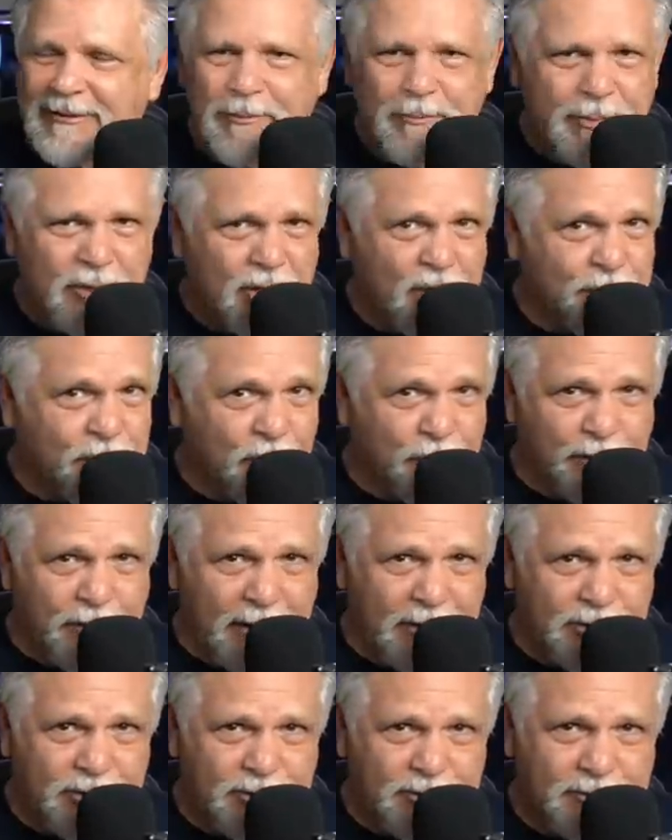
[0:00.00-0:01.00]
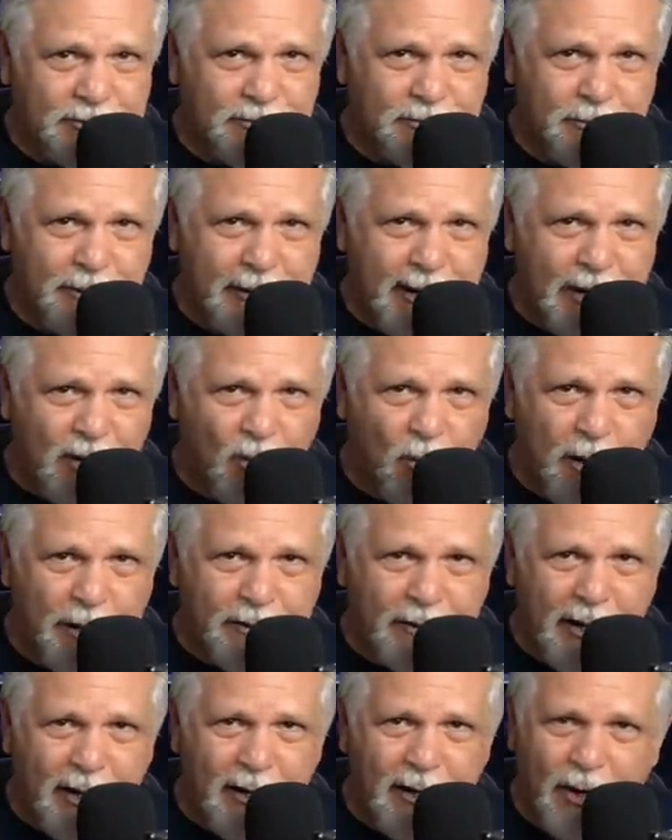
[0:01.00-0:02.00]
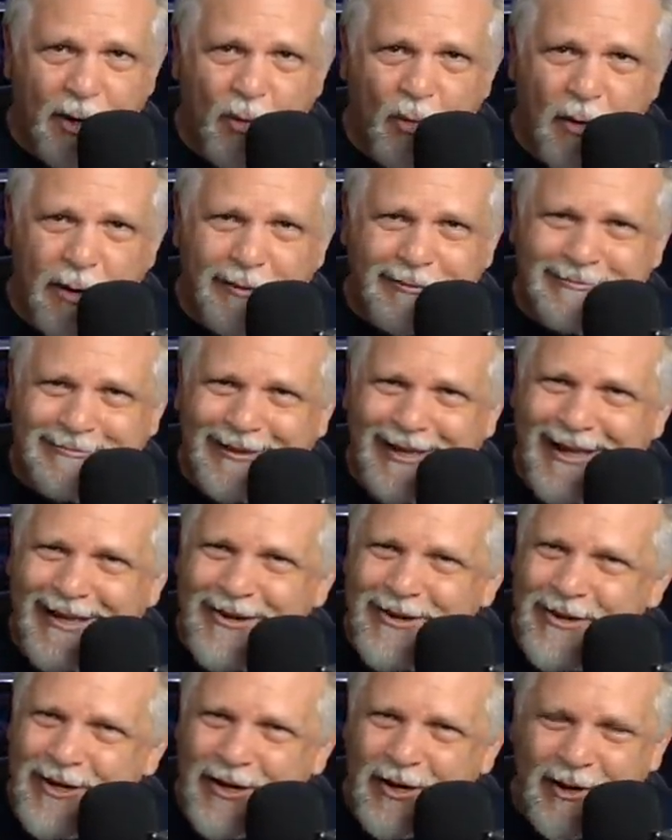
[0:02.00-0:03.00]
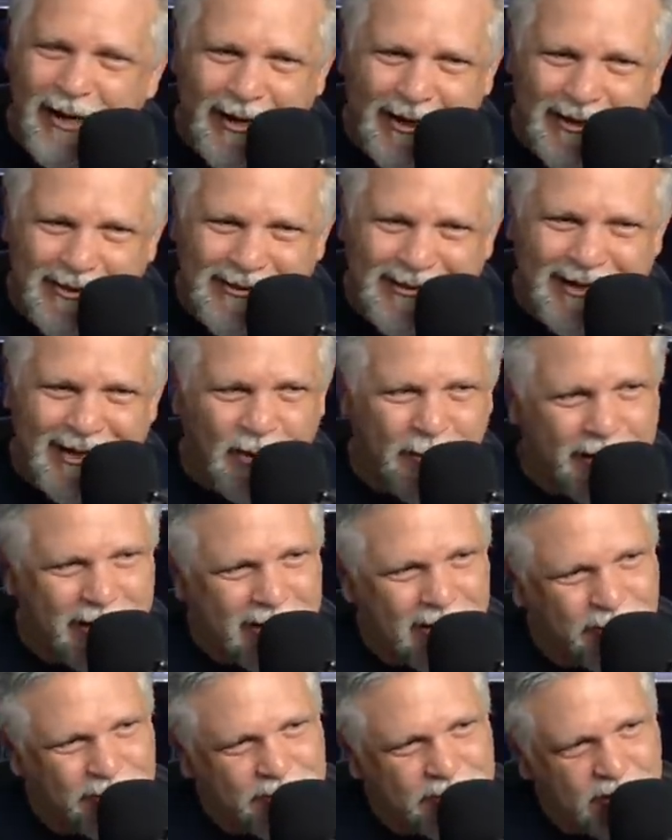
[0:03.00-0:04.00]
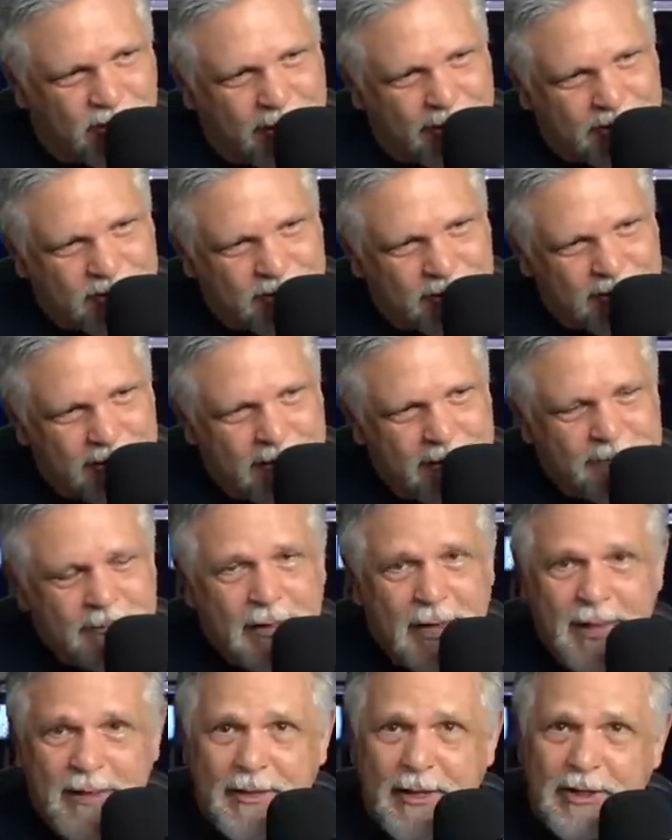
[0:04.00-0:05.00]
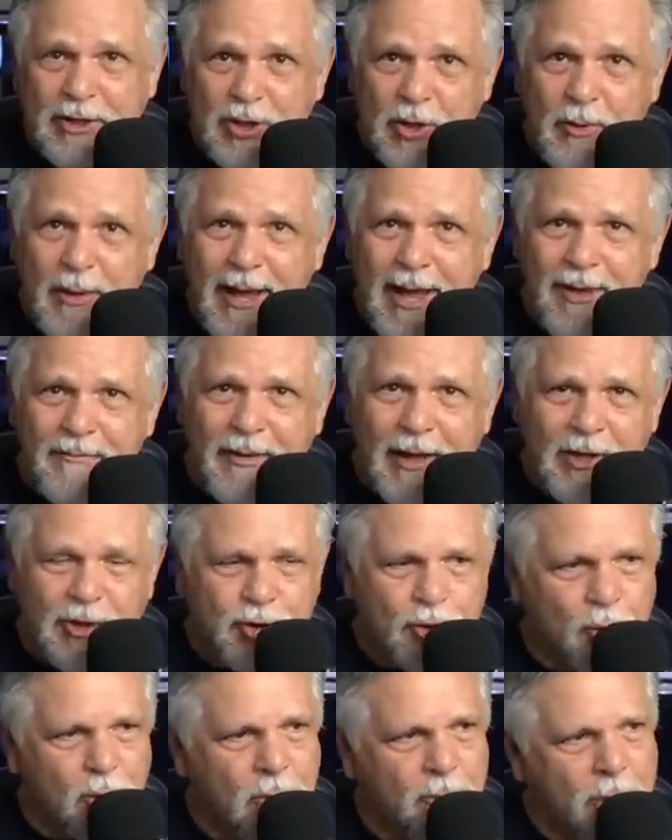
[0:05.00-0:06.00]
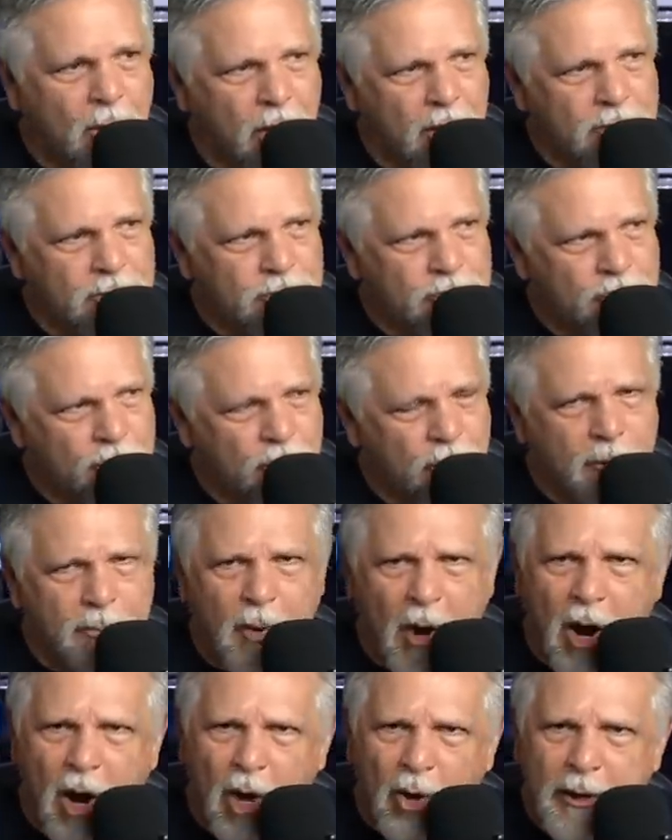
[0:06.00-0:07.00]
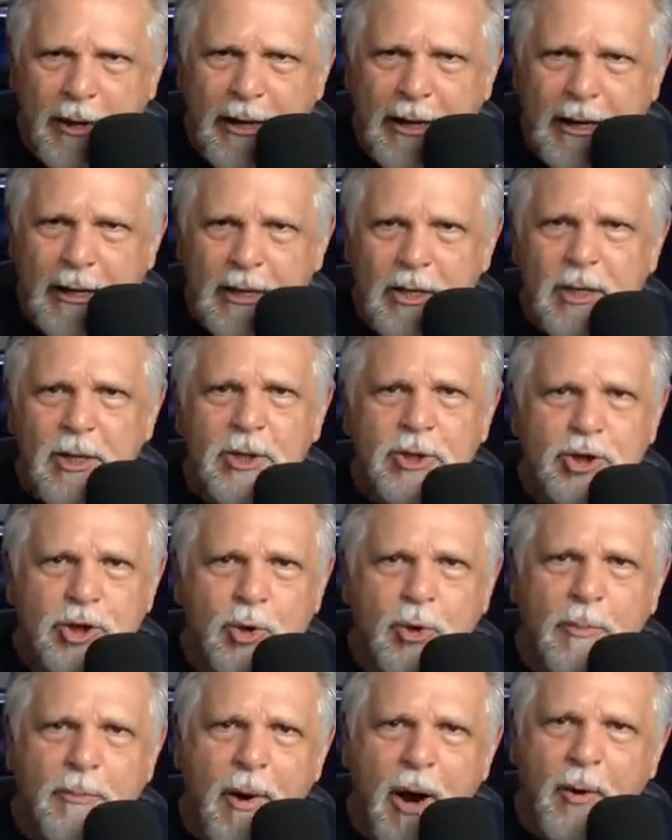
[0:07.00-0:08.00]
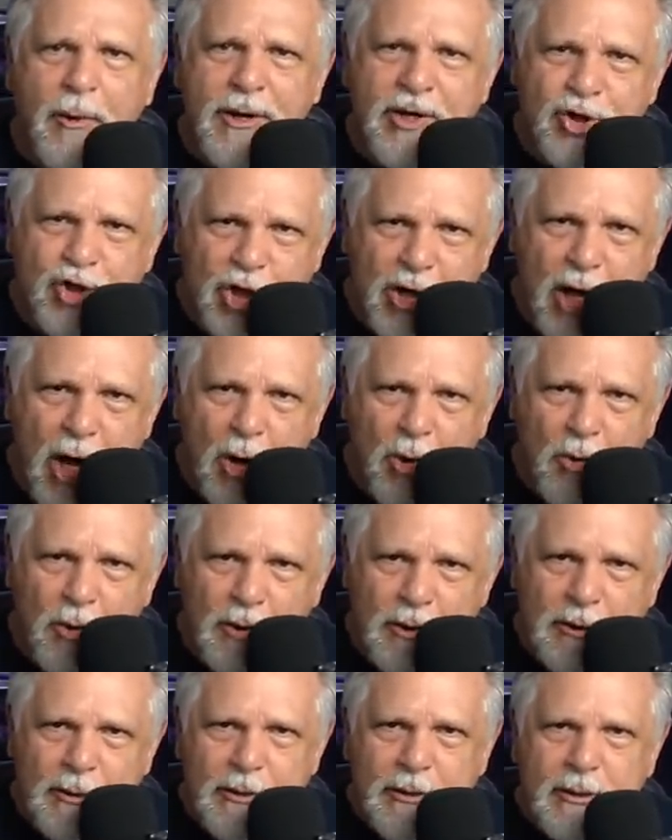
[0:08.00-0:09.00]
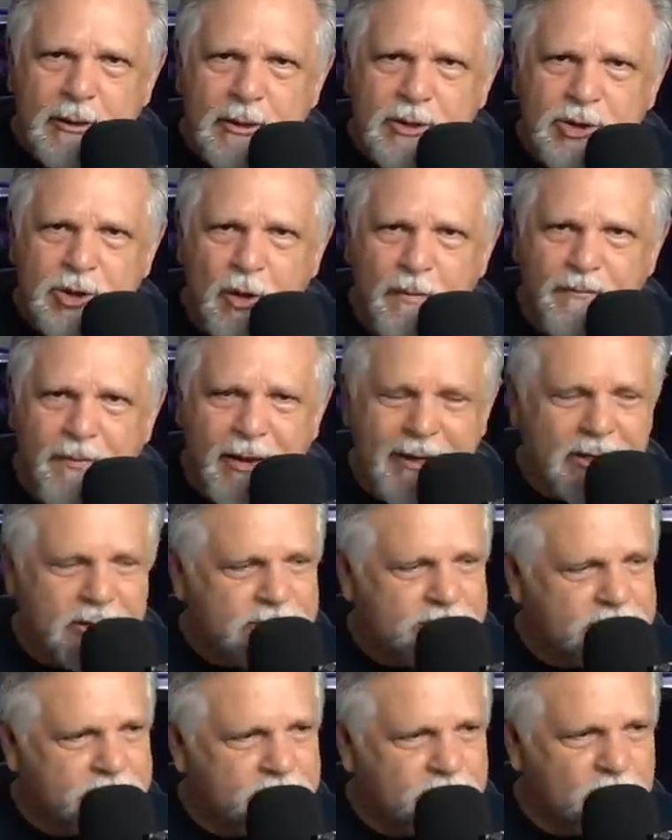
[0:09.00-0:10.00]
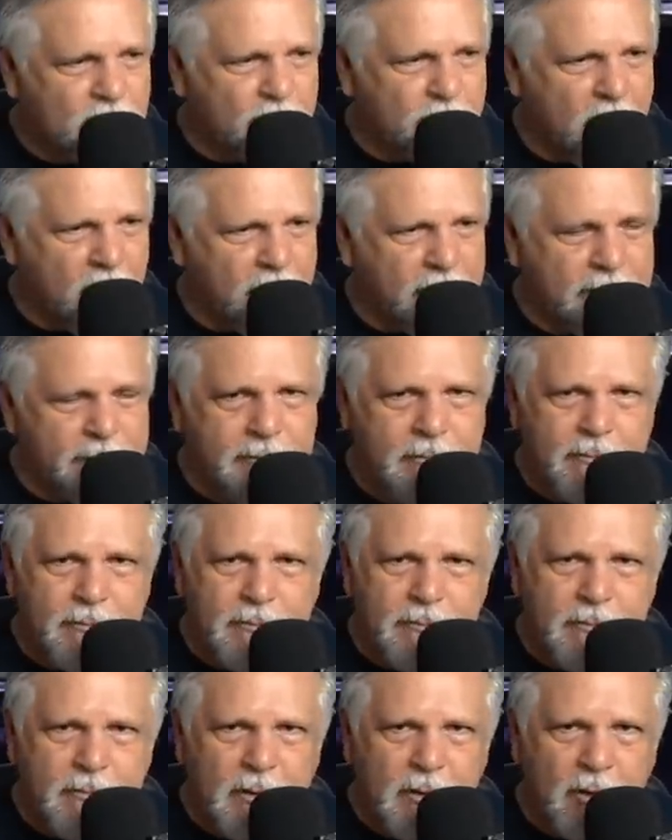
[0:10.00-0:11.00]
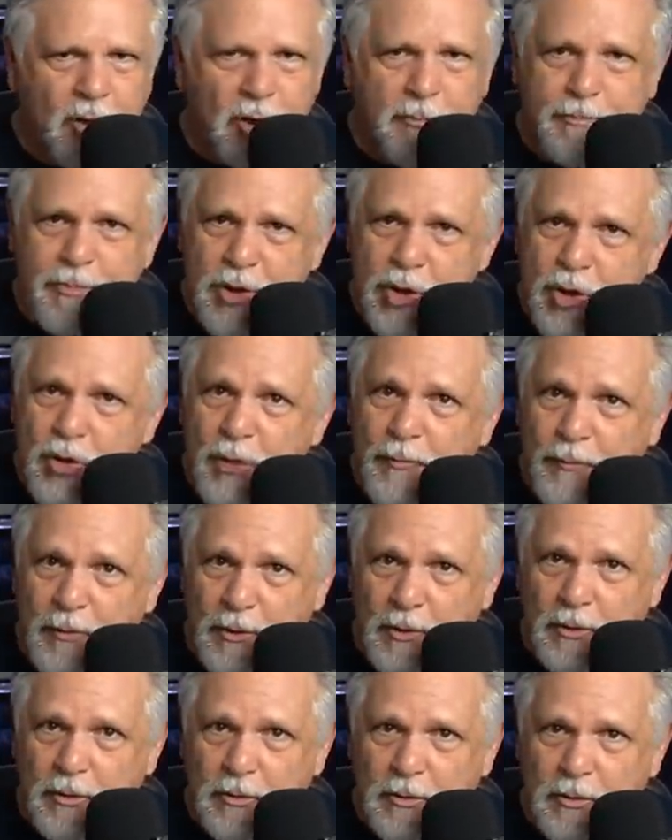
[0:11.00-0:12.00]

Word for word: Beautiful fish. But I don't know. Like I said, I want to go in the direction. They do have a Jurapari Geophagus Jurapari. Look beautiful.